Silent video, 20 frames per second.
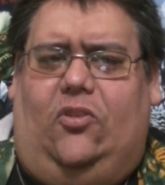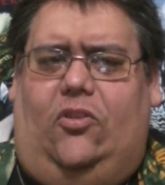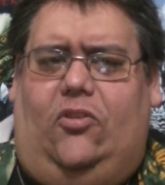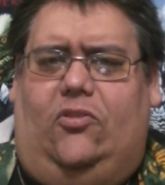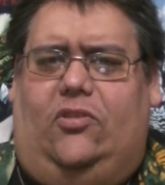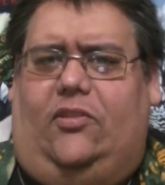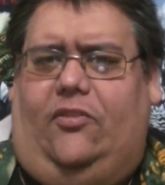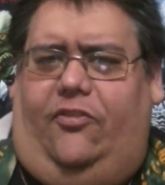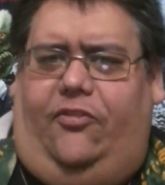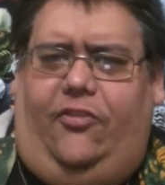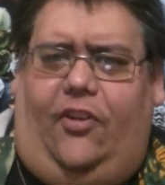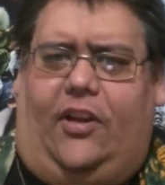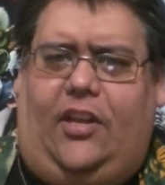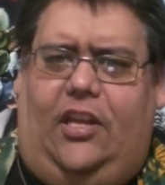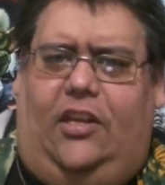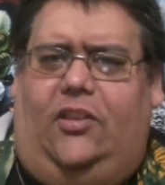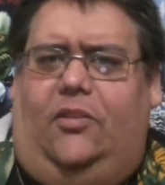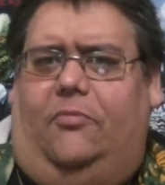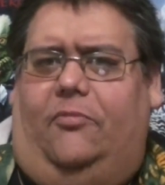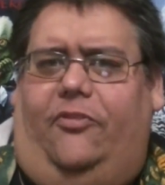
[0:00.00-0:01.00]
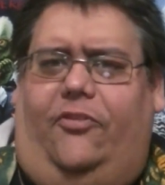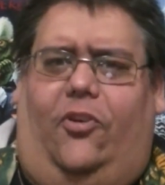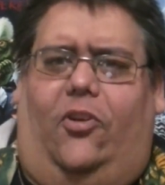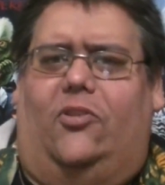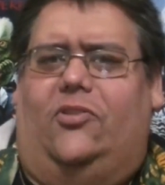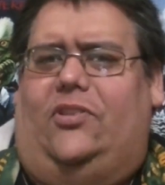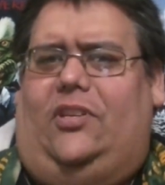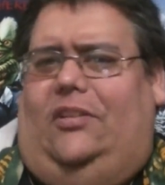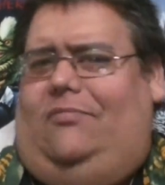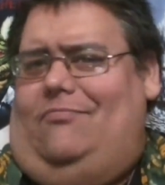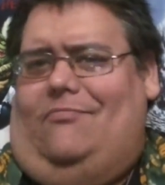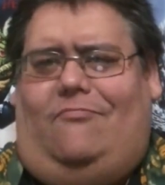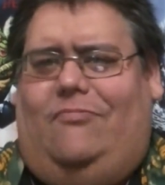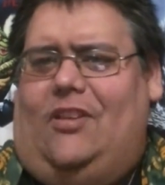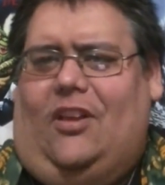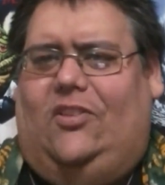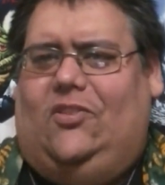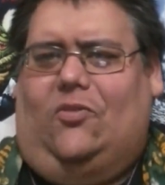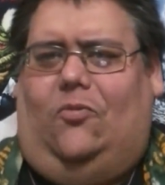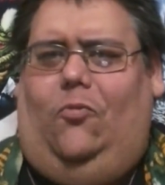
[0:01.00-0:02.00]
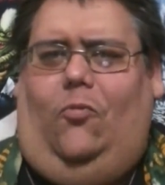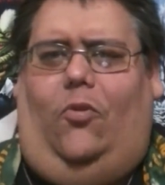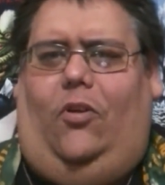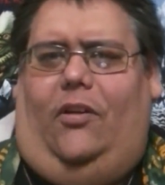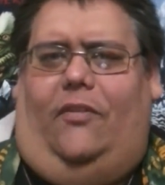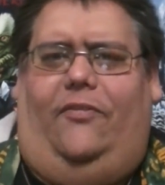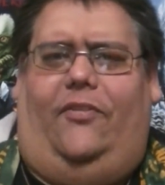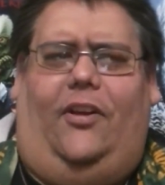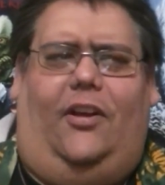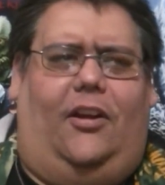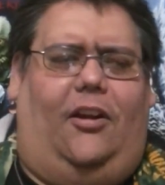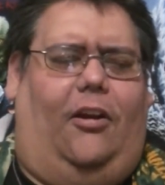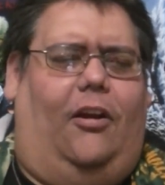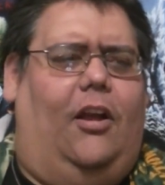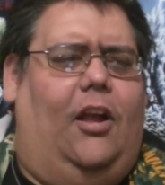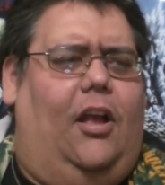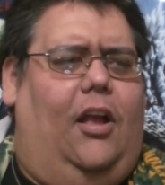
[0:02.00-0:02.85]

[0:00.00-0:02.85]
used to fucking them first, he doesn't want to fuck her.